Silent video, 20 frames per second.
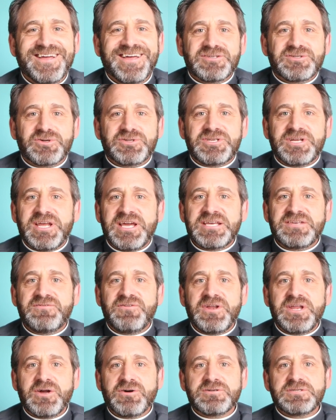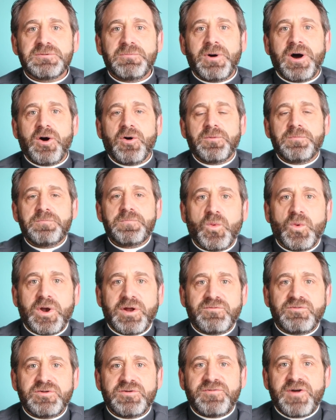So today's video is about
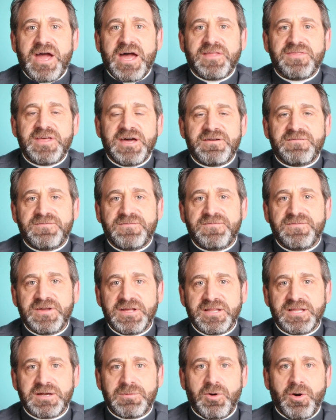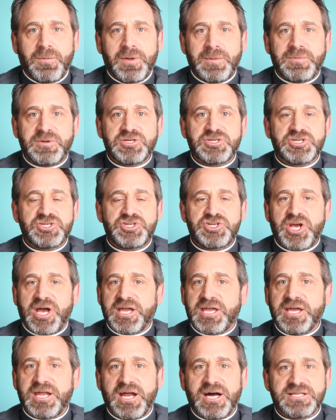whenever you've had that feeling about maybe you should
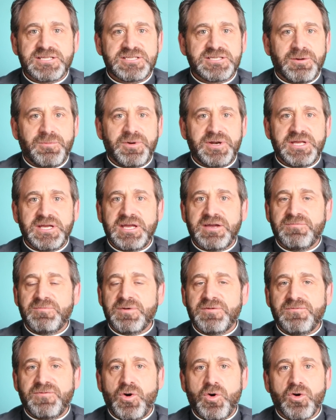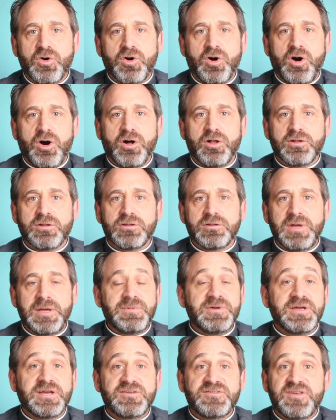check in on somebody, give them a phone call,
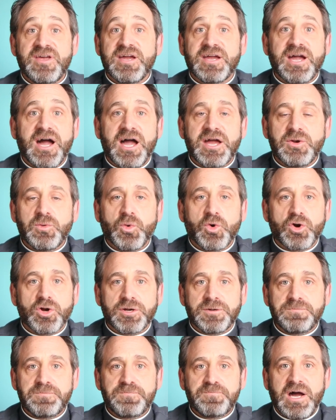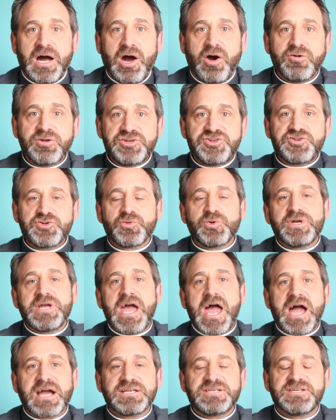maybe say a kind word. How did you
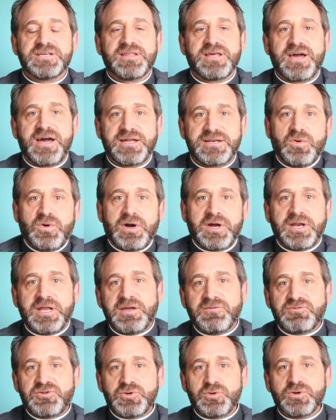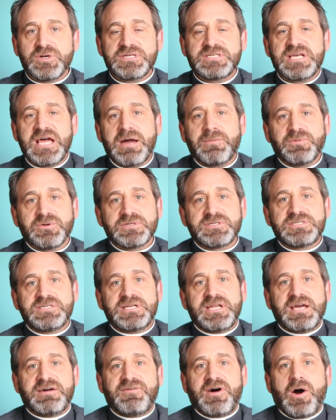react to that? Well, I'm going to give two examples
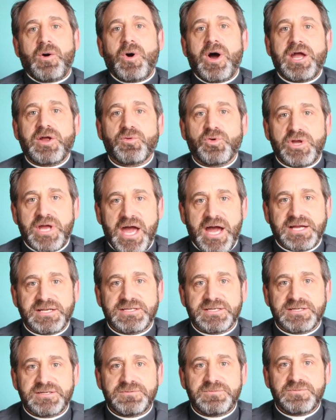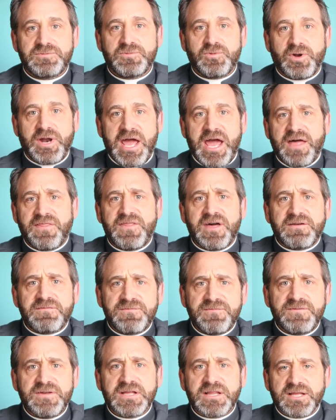today of how I reacted when I had that
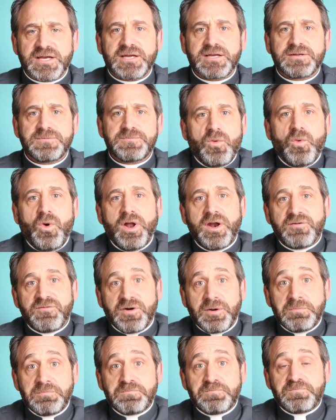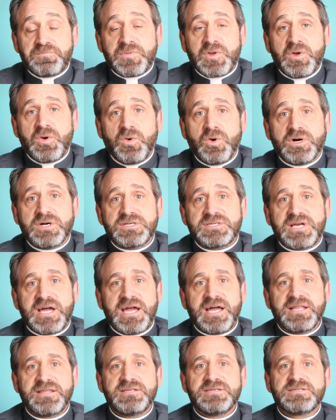feeling. One of them was I
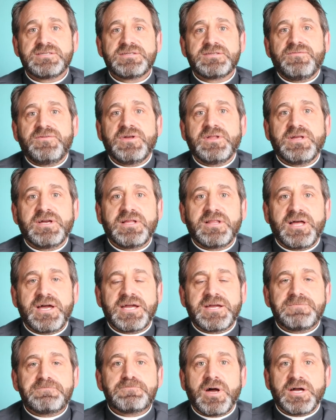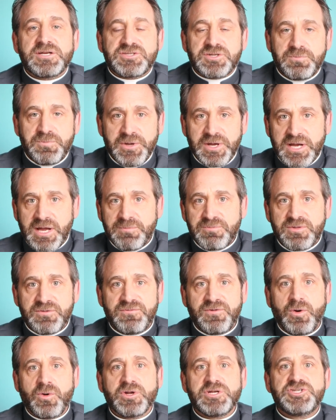had this feeling like I should pick up the
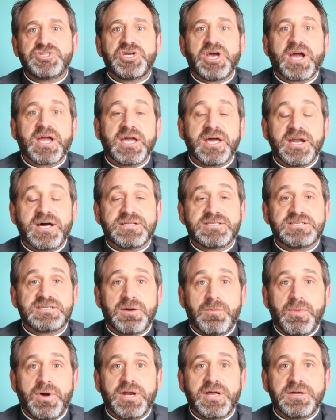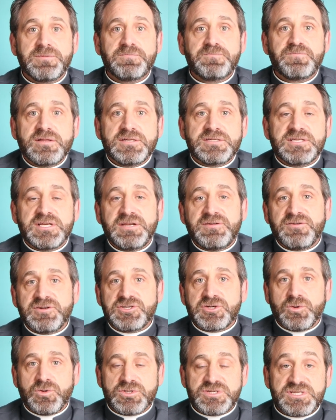phone and check in on somebody. This
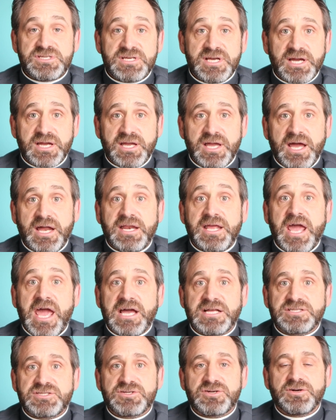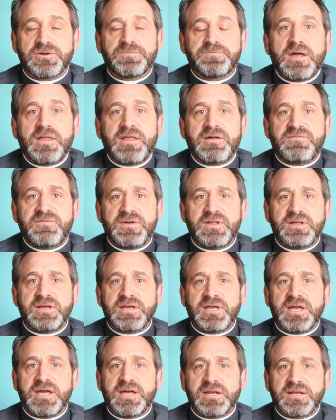individual was sick, had cancer, and that
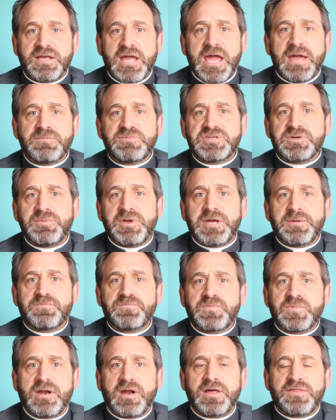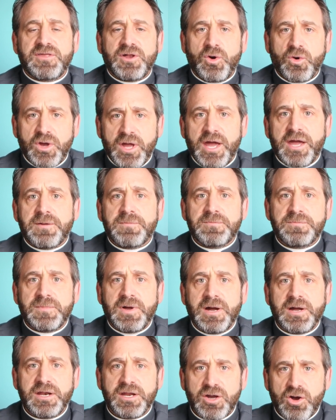feeling came to me, and I thought, okay,
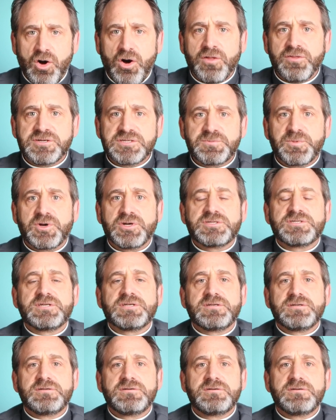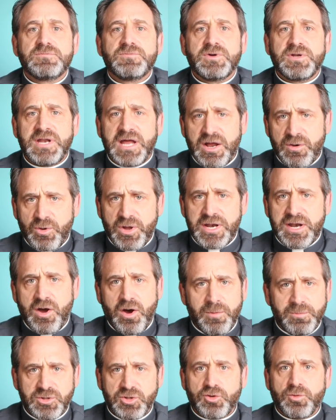I'm going to call this person, but not right
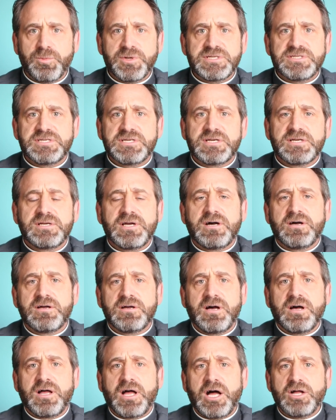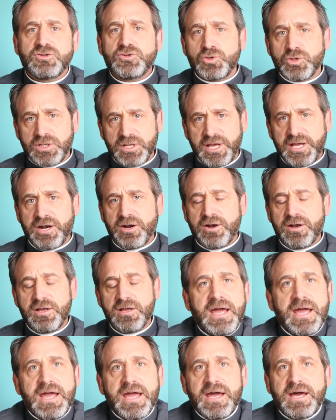now, I'm a little busy. I'll do it later.
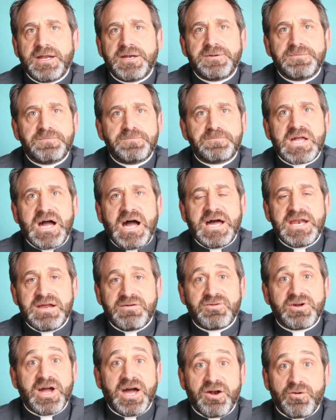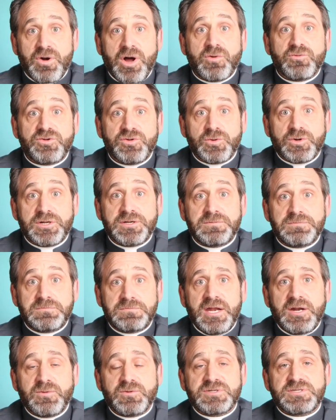And I never got around to it.
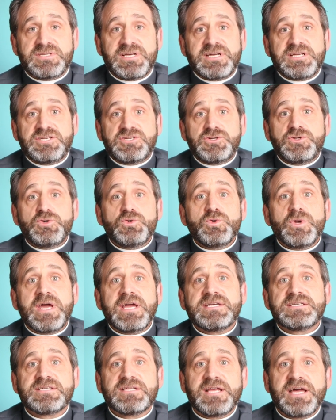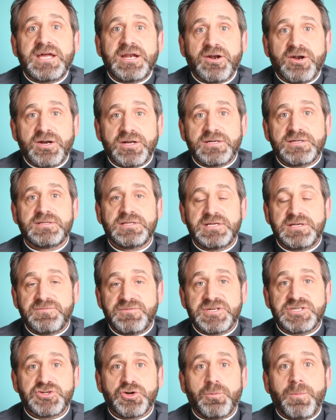And it was like 2 days later, the
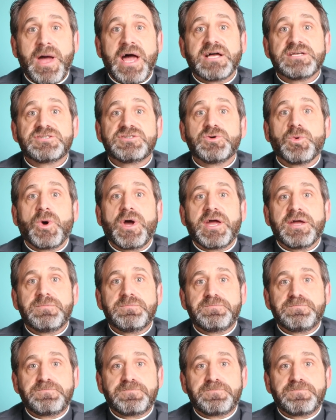individual passed away.